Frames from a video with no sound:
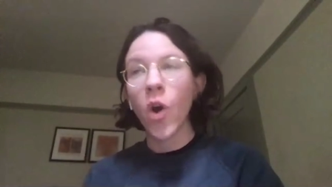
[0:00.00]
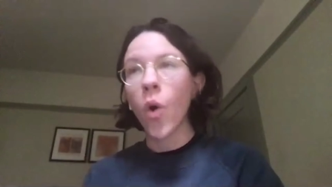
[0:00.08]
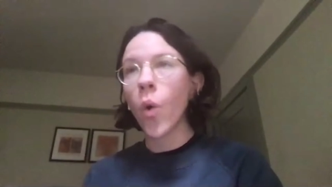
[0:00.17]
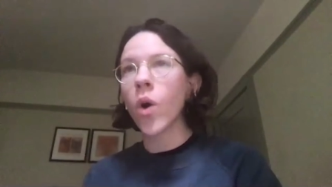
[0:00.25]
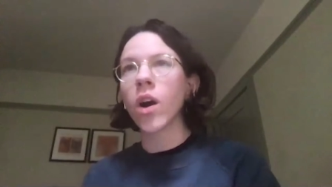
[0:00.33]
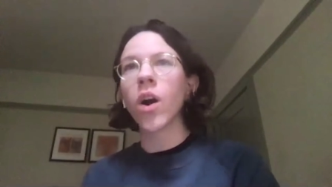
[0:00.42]

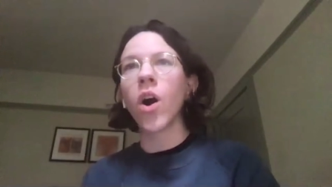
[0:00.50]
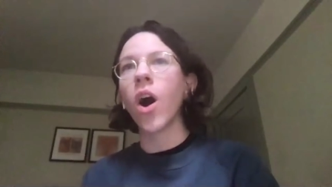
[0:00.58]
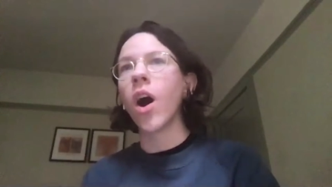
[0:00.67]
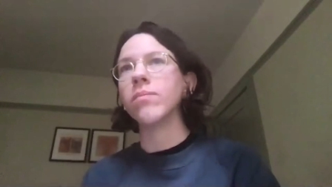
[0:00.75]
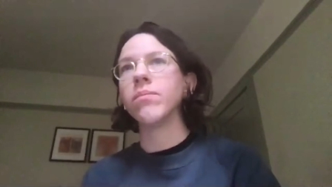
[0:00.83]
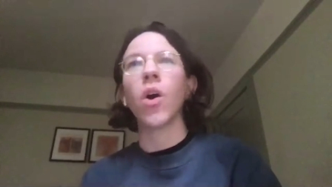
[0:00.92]
or
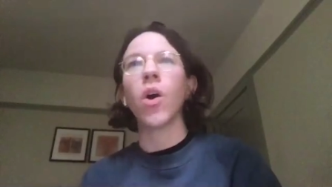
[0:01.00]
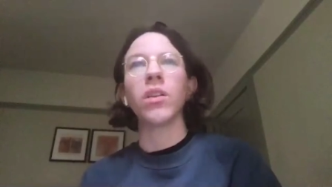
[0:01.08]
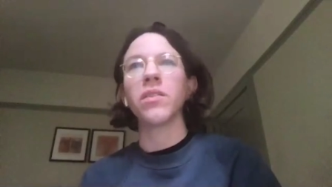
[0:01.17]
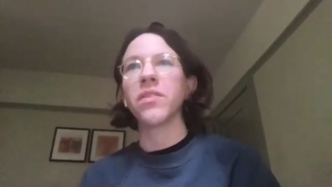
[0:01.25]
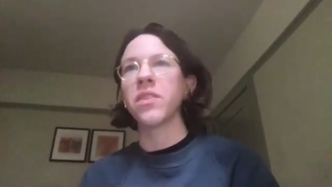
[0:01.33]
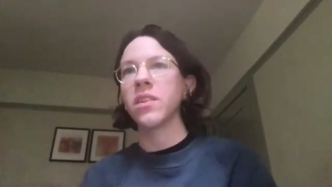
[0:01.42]
all
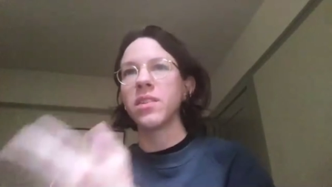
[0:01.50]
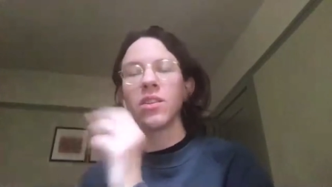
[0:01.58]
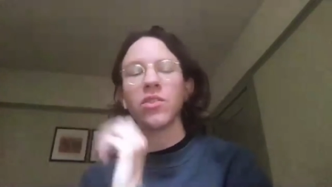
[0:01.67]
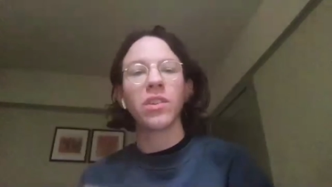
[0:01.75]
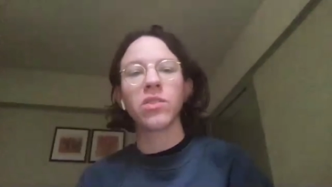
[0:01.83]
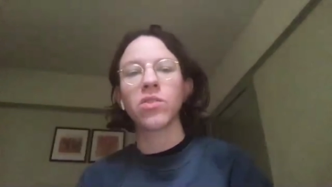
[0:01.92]
of the
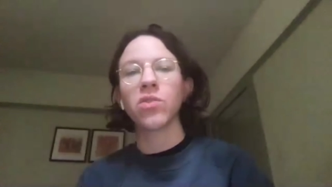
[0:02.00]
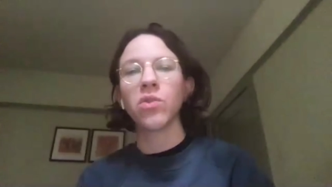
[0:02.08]
centrists